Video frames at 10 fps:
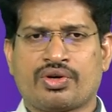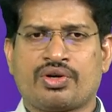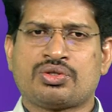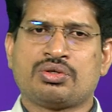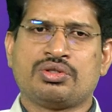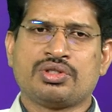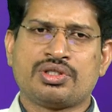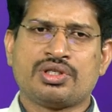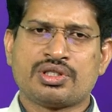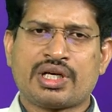So this
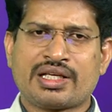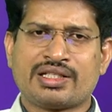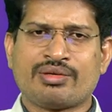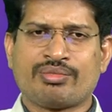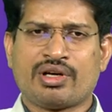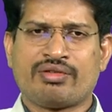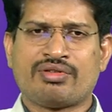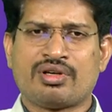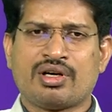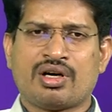is an example of
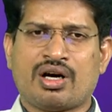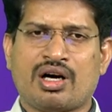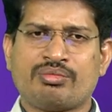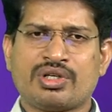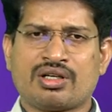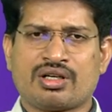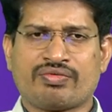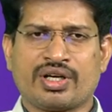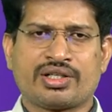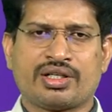uh, armed
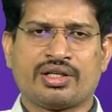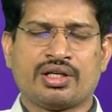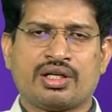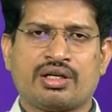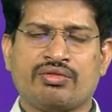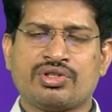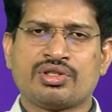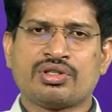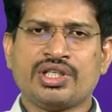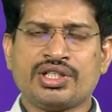conflict uh, which
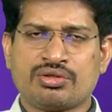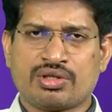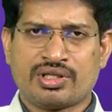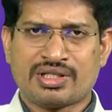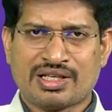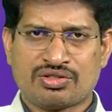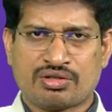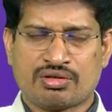is leading to a disaster,